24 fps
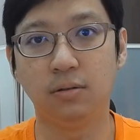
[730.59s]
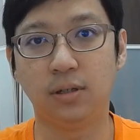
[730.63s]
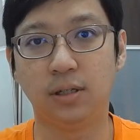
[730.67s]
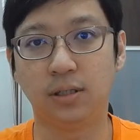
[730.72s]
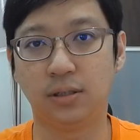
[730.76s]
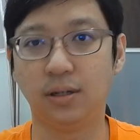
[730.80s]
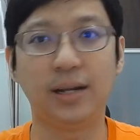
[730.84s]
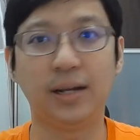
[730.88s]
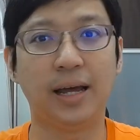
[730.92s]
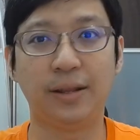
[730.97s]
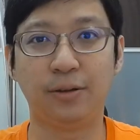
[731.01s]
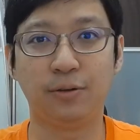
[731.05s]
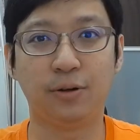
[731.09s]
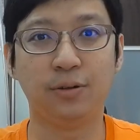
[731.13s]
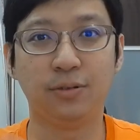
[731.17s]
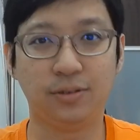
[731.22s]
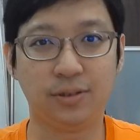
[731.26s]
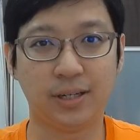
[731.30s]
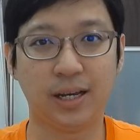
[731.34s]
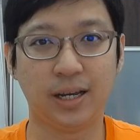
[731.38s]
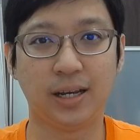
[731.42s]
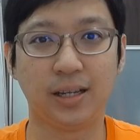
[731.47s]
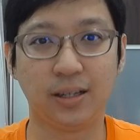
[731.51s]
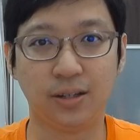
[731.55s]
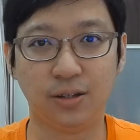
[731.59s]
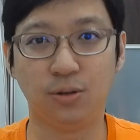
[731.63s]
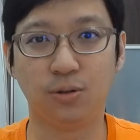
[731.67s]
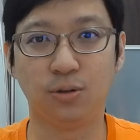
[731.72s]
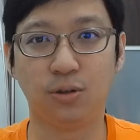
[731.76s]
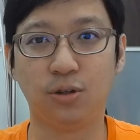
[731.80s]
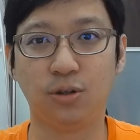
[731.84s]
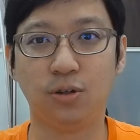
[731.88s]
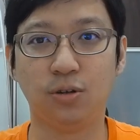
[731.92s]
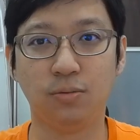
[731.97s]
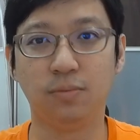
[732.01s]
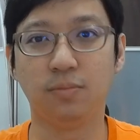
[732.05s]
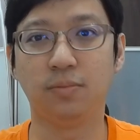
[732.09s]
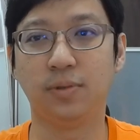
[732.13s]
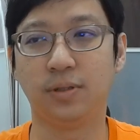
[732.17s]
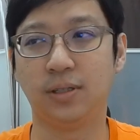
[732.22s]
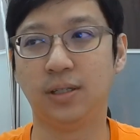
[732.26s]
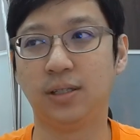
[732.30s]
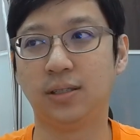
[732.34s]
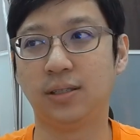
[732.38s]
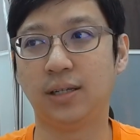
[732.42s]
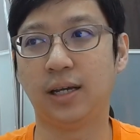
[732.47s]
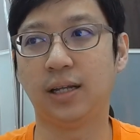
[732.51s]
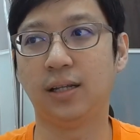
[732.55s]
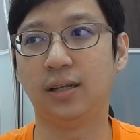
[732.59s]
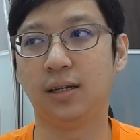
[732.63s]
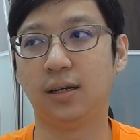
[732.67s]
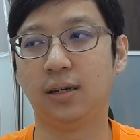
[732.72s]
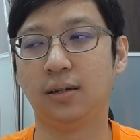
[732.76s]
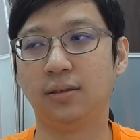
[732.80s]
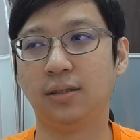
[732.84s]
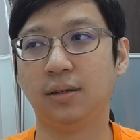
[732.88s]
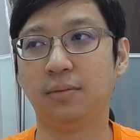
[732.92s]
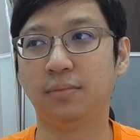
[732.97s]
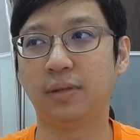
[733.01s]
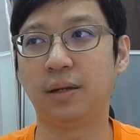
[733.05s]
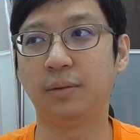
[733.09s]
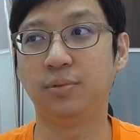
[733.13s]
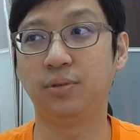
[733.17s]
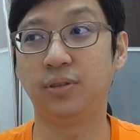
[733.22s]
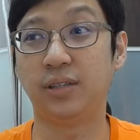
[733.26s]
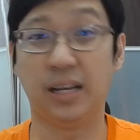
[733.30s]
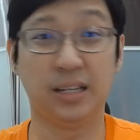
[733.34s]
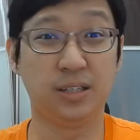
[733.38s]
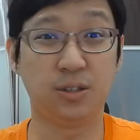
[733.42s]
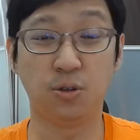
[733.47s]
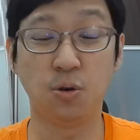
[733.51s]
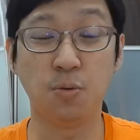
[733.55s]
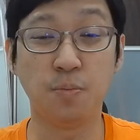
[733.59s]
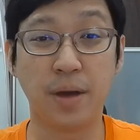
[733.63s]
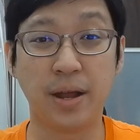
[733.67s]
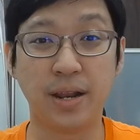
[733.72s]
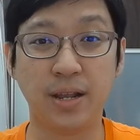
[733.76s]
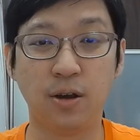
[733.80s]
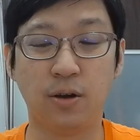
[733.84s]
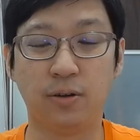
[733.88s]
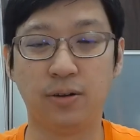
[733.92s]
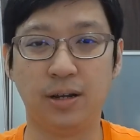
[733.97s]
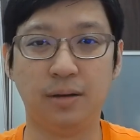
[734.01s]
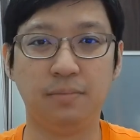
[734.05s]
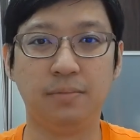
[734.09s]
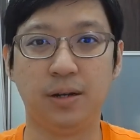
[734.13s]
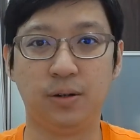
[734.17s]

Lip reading: It's not that I don't want to check in YouTube, it's just that sometimes there's so many of them,